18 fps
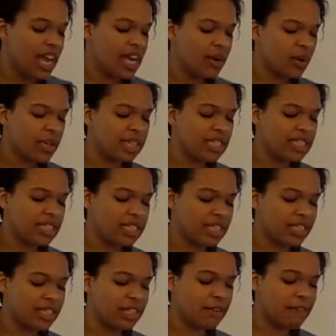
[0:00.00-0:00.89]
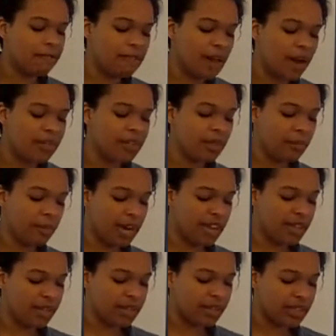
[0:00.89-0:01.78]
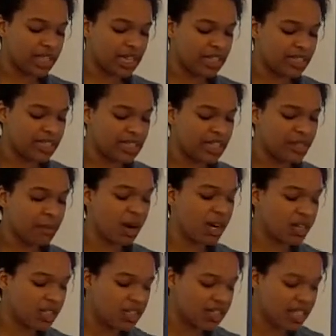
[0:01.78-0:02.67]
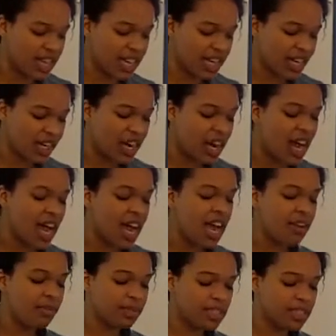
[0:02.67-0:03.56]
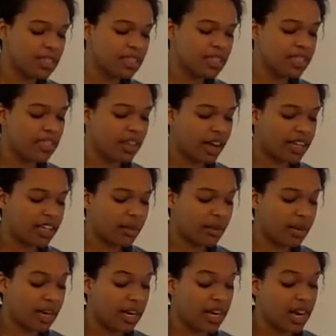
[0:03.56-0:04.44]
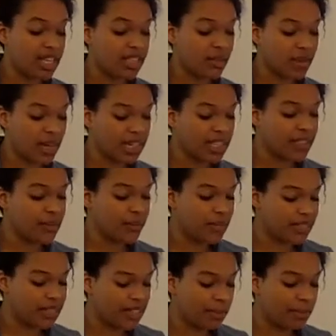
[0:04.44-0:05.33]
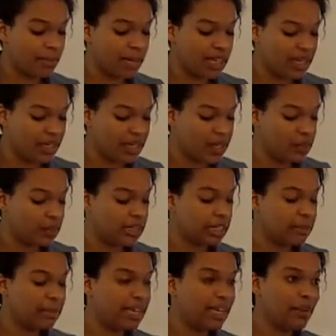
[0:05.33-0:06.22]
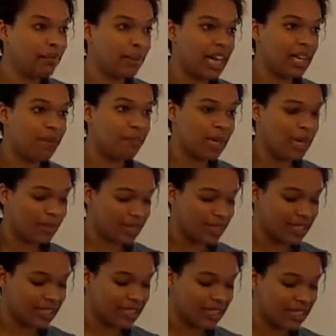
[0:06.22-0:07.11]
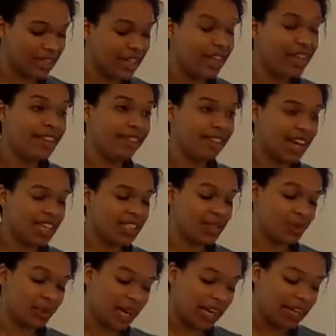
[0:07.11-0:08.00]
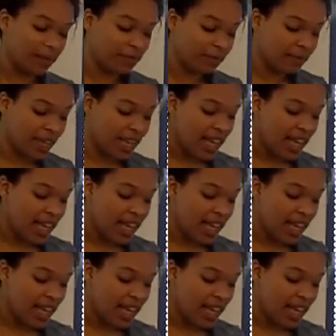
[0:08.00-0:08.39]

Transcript: an organization founded by the eugenicist Margaret Sanger and recently documented as ready to accept money to eliminate black babies." That's right.